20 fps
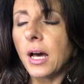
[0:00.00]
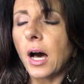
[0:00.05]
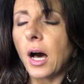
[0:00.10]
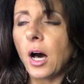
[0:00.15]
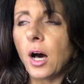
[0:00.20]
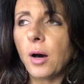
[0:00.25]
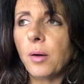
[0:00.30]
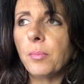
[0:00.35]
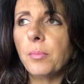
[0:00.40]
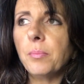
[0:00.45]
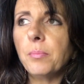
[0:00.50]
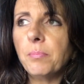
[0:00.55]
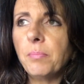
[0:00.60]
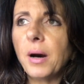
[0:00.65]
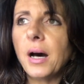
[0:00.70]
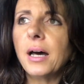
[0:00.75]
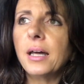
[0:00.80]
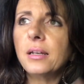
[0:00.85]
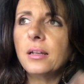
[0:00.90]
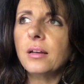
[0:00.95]

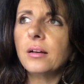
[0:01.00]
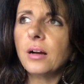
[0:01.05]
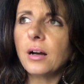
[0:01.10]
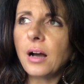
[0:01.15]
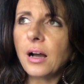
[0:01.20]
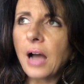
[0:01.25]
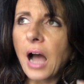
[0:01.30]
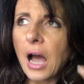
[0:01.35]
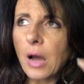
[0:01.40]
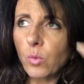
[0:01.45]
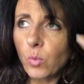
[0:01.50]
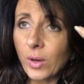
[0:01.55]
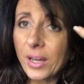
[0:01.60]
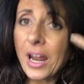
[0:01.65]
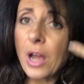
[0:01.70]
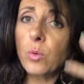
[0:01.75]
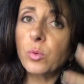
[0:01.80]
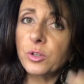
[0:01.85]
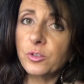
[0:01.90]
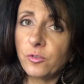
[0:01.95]
But when
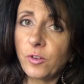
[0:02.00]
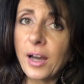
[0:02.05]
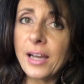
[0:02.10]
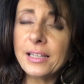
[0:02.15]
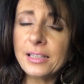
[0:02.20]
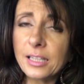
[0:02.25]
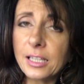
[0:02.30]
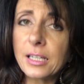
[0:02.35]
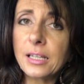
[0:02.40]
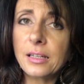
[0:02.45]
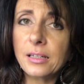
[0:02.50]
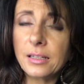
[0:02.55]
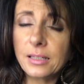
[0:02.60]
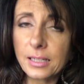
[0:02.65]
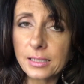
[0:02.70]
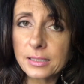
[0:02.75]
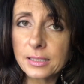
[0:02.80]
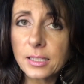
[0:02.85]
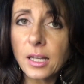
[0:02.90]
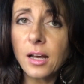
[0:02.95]
I would finally
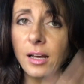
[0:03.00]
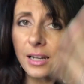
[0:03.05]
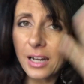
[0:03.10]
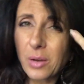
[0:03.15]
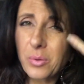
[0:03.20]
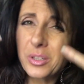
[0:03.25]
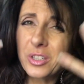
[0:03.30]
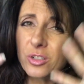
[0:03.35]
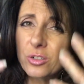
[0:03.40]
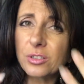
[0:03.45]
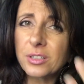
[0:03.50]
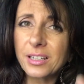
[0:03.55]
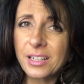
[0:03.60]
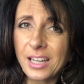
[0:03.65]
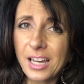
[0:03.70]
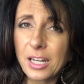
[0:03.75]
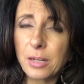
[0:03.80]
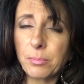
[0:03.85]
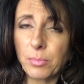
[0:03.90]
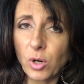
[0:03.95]
get sun, I would usually
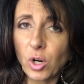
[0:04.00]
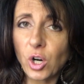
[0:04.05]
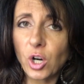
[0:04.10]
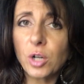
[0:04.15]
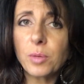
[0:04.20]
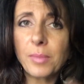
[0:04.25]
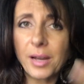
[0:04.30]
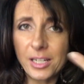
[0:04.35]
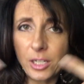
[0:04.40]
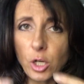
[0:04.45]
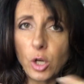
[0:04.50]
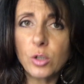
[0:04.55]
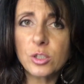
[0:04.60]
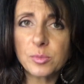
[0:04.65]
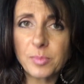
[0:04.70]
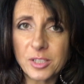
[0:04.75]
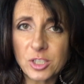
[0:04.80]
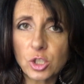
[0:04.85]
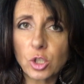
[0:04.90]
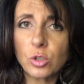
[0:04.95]
kind of burn my nose,
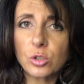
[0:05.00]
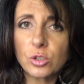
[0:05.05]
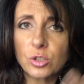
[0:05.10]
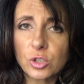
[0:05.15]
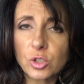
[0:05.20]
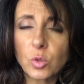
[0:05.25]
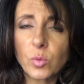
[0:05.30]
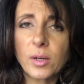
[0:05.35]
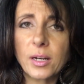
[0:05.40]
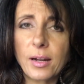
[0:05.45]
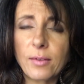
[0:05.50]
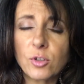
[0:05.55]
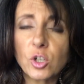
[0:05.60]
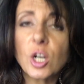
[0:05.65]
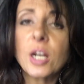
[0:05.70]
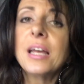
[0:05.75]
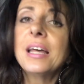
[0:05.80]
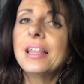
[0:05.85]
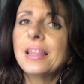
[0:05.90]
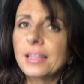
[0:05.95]
my shoulders, or
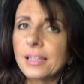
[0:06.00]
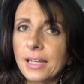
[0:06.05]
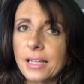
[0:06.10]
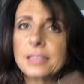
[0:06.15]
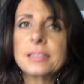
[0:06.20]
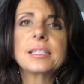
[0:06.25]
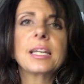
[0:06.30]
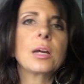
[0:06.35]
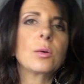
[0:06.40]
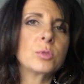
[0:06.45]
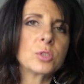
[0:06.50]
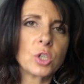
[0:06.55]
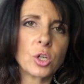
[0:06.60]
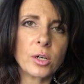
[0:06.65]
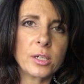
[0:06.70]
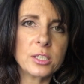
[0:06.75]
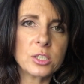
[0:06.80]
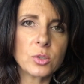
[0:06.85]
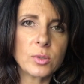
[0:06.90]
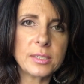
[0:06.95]
whatever. The next day it would
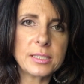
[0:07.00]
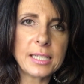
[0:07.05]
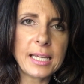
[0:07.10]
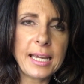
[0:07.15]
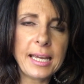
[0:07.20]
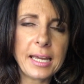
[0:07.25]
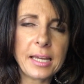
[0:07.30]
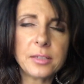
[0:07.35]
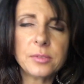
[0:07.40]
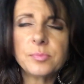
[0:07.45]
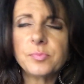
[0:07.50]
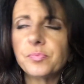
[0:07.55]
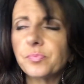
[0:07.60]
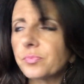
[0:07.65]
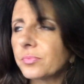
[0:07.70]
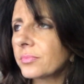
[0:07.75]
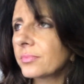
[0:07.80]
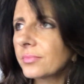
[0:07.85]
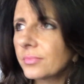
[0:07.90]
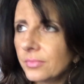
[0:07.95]
turn into a tan.
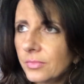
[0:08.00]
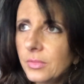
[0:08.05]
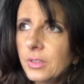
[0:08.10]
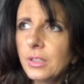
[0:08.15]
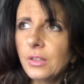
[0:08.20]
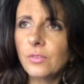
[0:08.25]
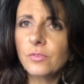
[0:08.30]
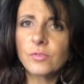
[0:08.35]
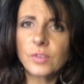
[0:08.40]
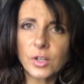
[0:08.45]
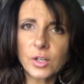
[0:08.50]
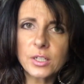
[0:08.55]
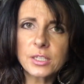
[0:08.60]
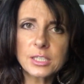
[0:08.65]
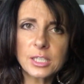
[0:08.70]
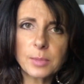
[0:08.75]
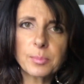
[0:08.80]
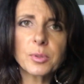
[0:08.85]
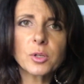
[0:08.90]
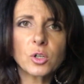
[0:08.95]
Very
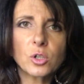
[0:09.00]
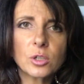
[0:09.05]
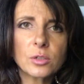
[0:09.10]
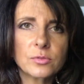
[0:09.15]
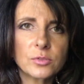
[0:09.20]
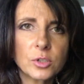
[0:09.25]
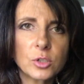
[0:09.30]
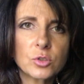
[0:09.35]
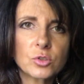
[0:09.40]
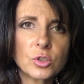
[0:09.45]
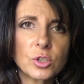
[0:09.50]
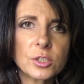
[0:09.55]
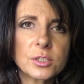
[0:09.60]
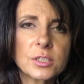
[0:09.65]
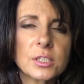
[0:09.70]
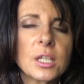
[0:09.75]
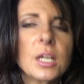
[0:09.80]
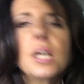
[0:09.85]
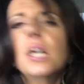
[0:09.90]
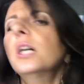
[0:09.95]
typical of
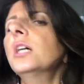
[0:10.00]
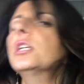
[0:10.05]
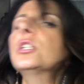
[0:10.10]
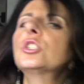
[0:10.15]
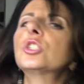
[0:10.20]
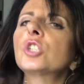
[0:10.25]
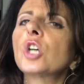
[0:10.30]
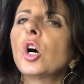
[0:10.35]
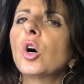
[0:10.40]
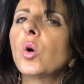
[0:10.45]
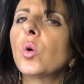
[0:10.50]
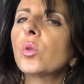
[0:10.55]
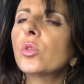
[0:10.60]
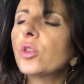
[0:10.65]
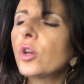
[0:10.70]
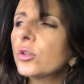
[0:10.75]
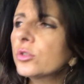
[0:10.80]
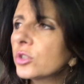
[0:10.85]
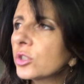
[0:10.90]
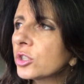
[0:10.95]
neutrals. So
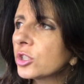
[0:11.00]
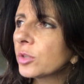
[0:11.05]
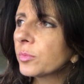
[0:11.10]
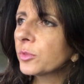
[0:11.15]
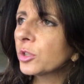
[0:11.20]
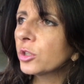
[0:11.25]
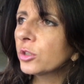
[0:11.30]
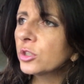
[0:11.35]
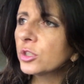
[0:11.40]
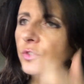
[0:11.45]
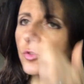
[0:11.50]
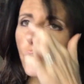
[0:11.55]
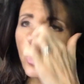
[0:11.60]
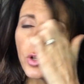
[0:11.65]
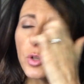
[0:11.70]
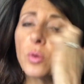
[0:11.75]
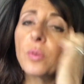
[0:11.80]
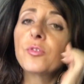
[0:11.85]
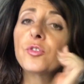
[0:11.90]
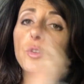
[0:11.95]
those are some clues for
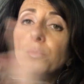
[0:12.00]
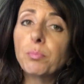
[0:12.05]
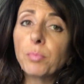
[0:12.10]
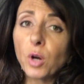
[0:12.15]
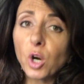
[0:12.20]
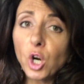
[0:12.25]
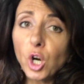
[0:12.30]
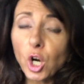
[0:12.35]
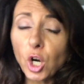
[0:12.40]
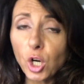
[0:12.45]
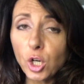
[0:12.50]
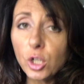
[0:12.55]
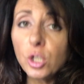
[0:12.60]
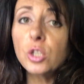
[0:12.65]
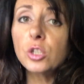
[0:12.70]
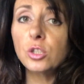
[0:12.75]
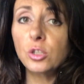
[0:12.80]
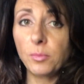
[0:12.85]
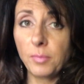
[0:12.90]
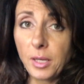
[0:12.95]
you. If you
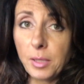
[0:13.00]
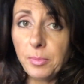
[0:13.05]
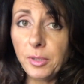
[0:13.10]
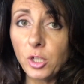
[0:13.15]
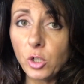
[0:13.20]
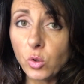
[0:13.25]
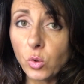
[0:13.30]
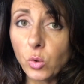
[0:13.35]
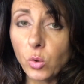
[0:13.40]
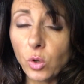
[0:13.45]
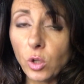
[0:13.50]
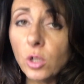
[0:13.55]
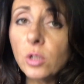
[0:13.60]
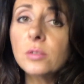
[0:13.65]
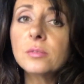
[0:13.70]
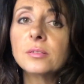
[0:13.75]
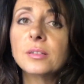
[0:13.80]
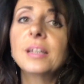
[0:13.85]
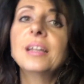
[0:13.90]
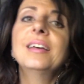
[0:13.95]
burn, you may be
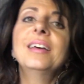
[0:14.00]
cool.